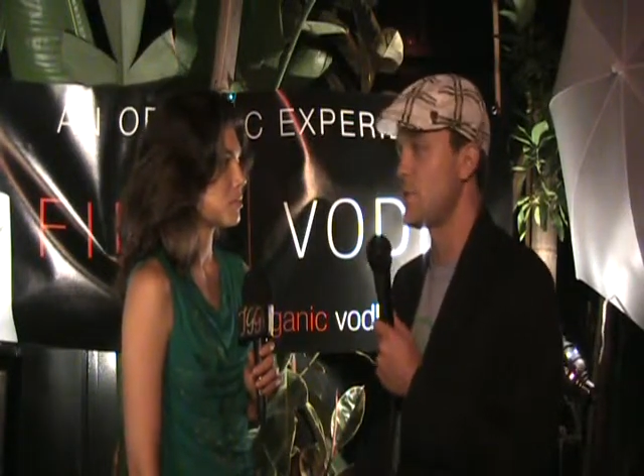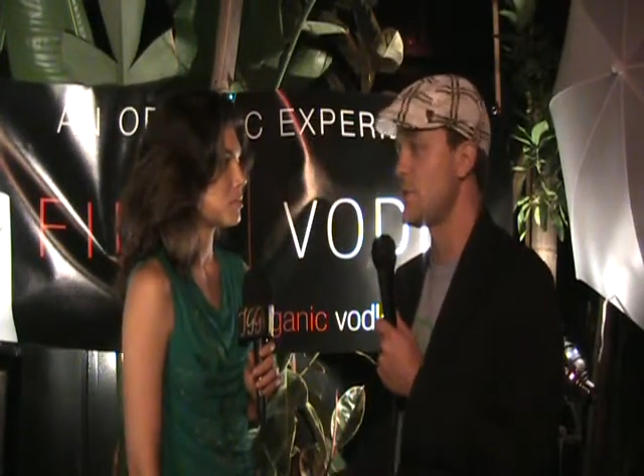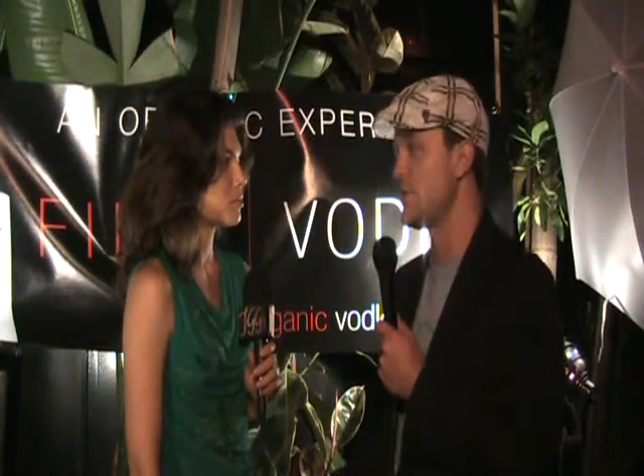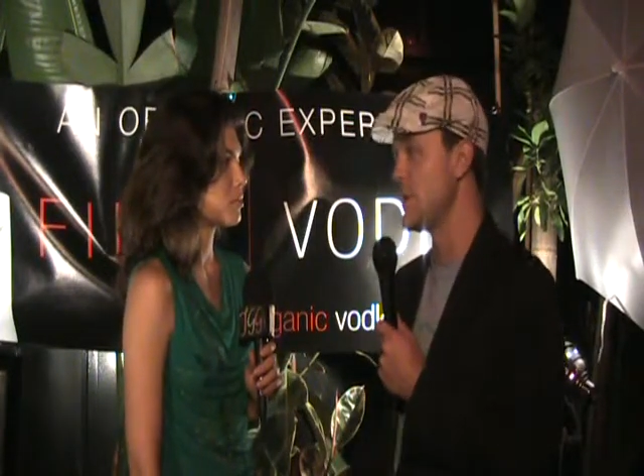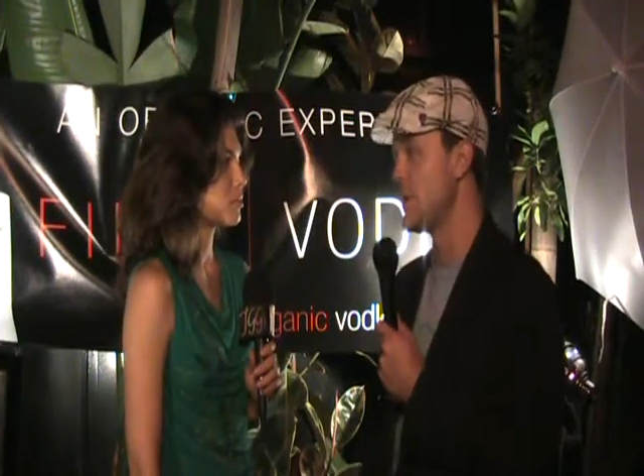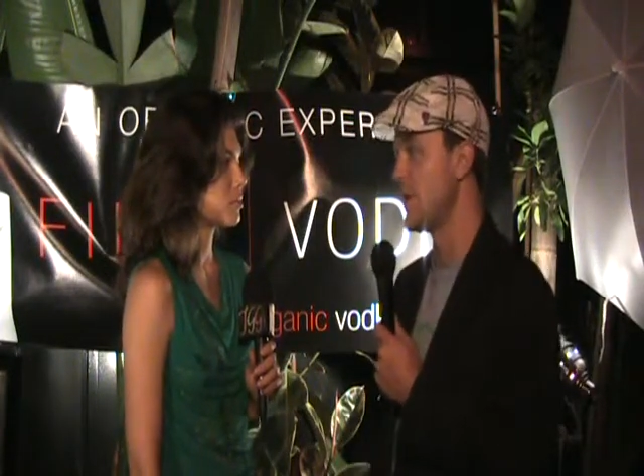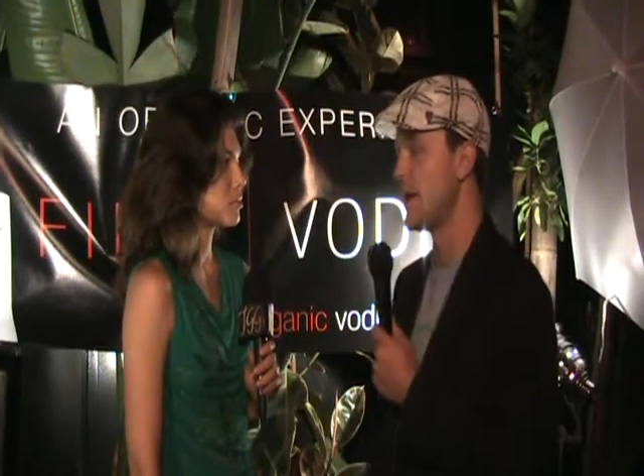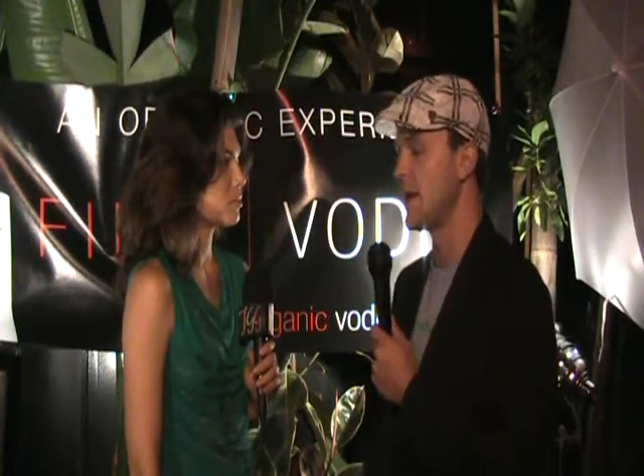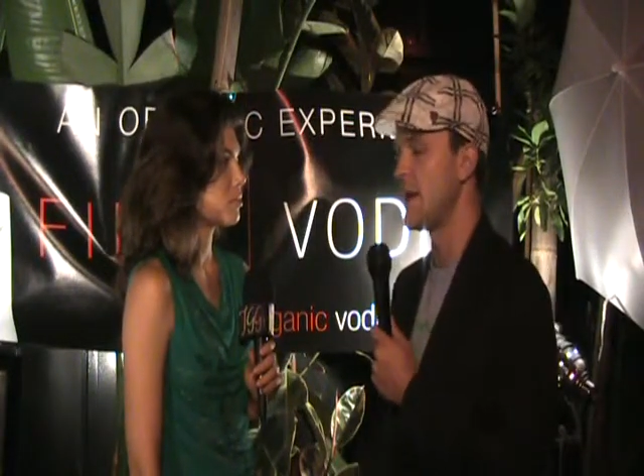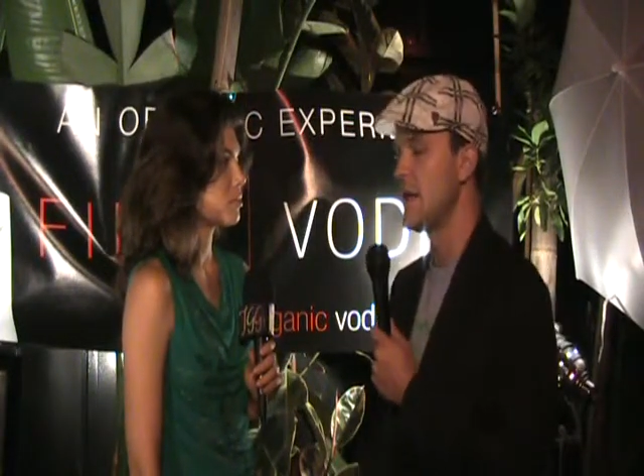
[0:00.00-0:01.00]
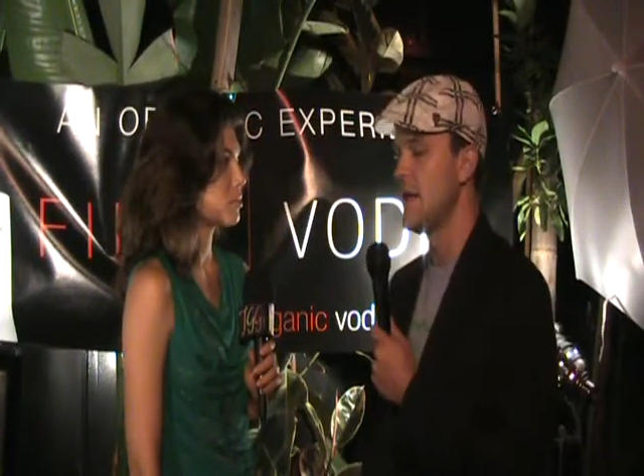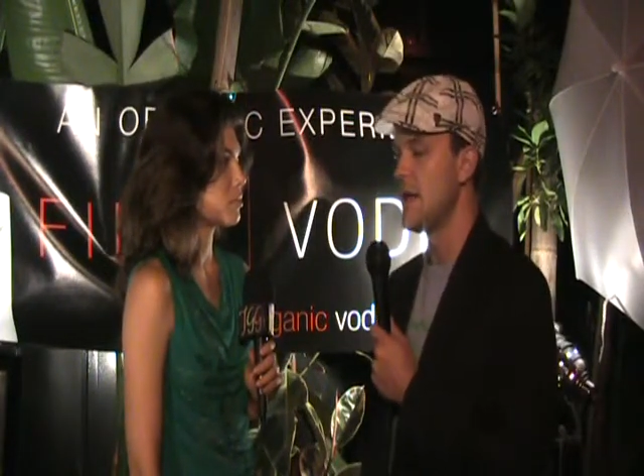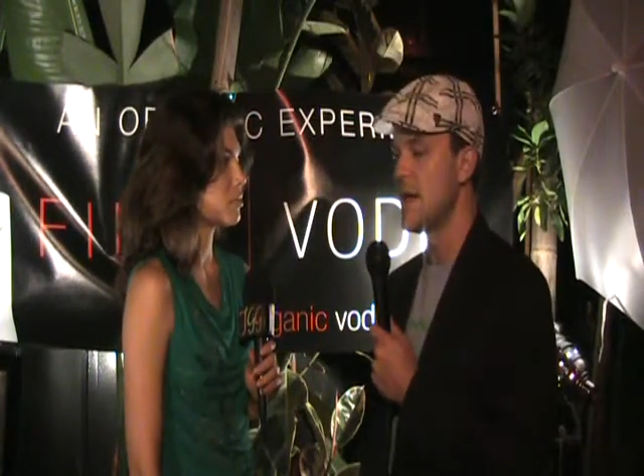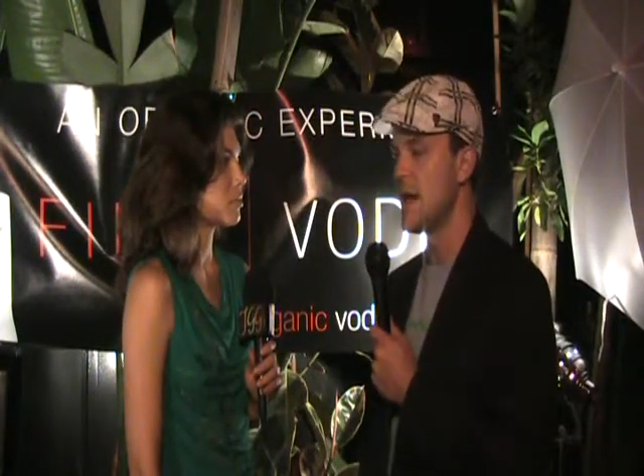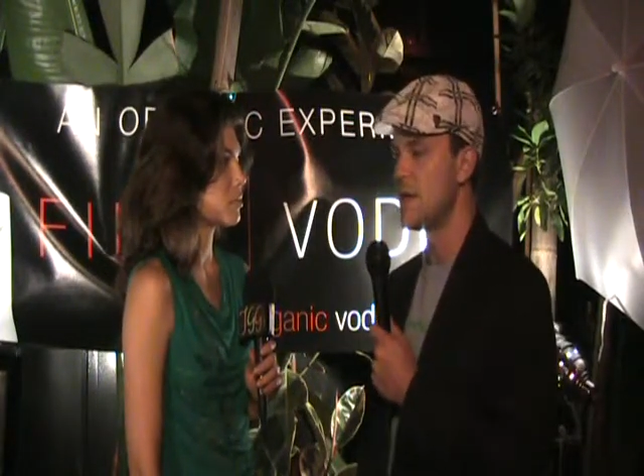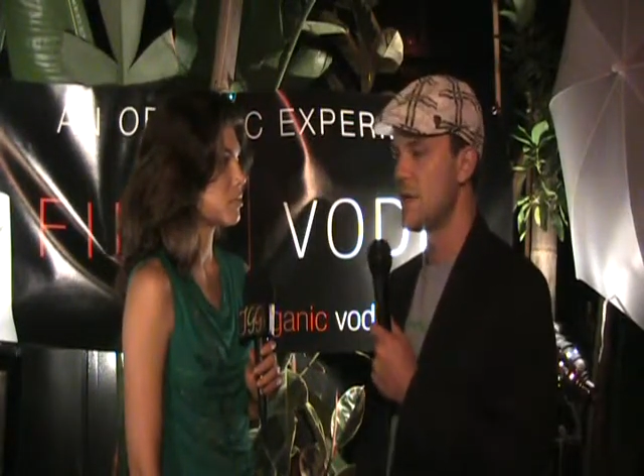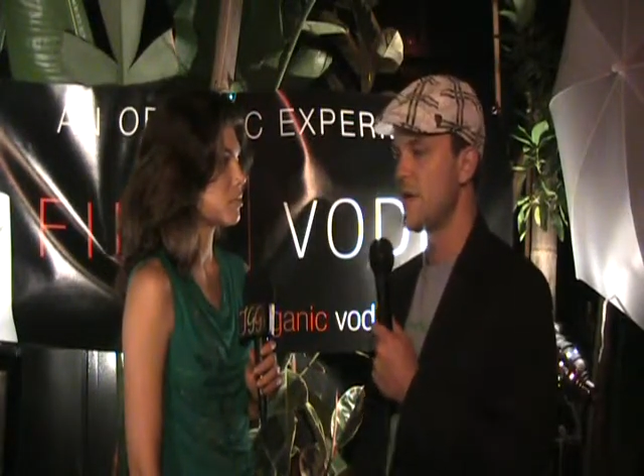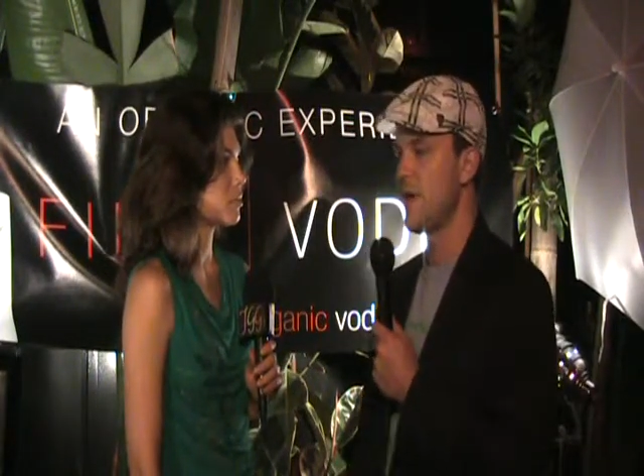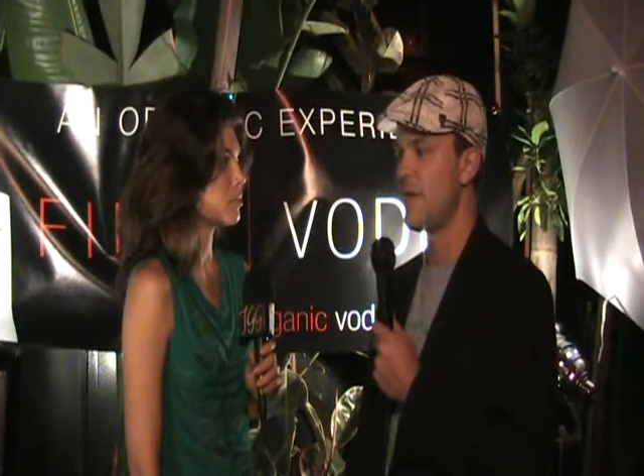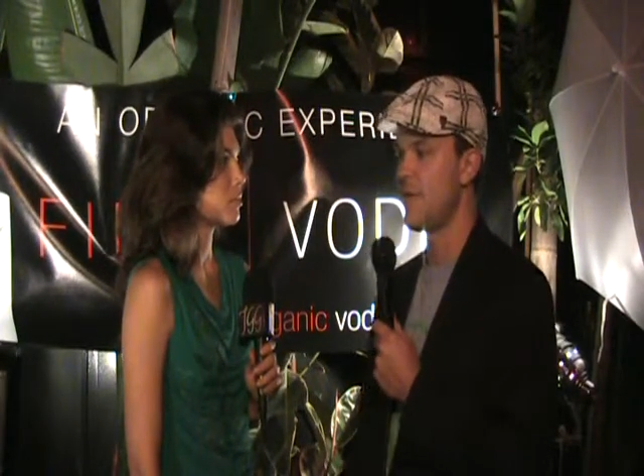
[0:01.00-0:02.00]
and that's what we should be doing, and
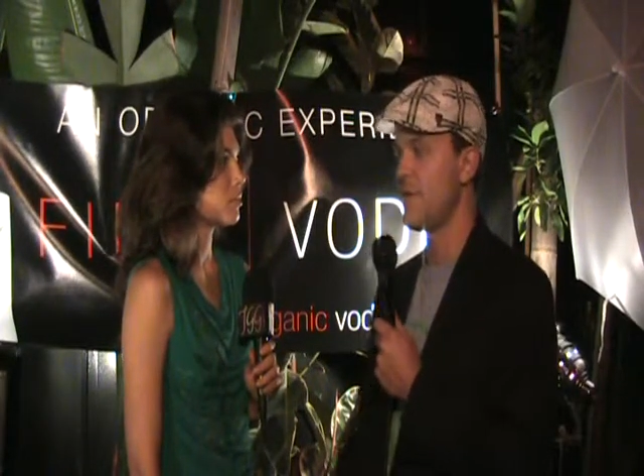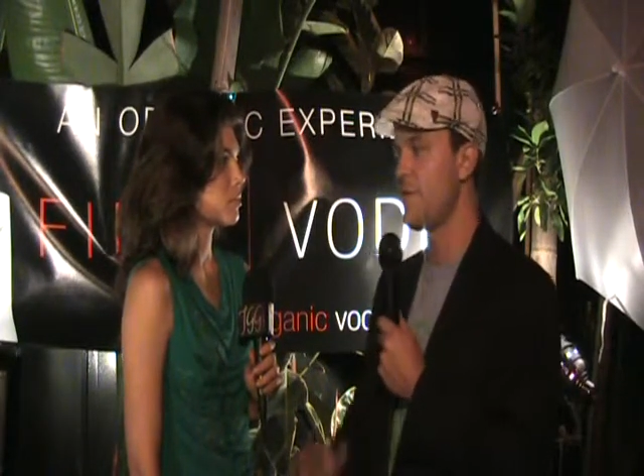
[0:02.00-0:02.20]
not sort of